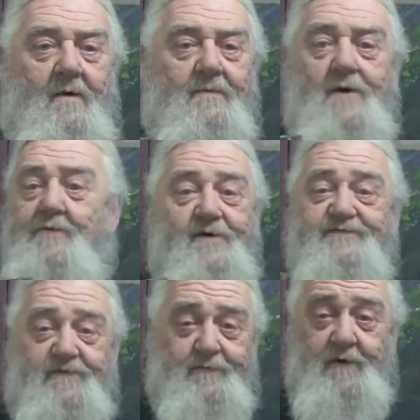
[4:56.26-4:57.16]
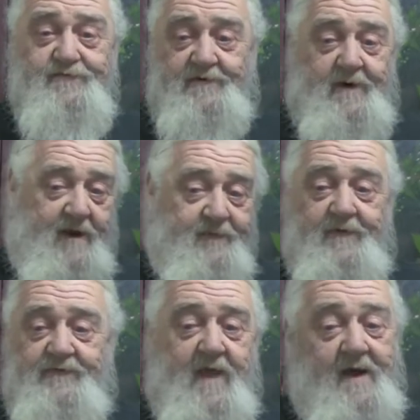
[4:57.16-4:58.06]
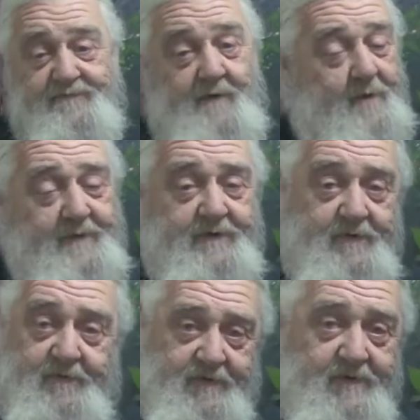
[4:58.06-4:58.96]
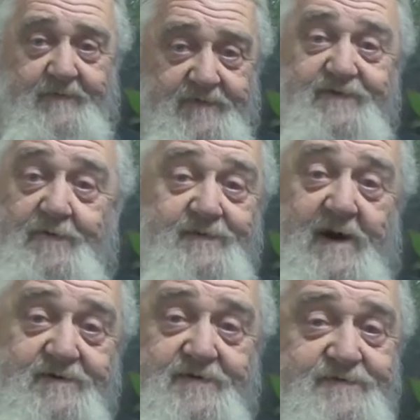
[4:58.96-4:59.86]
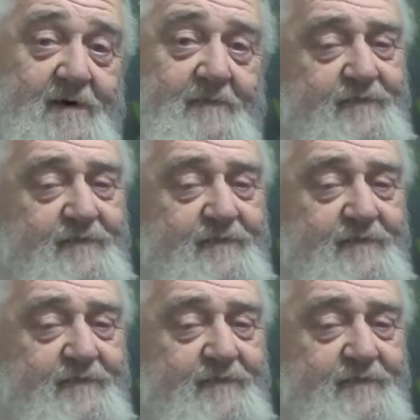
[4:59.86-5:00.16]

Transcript: no distribution like these guys probably do, and still date their stuff.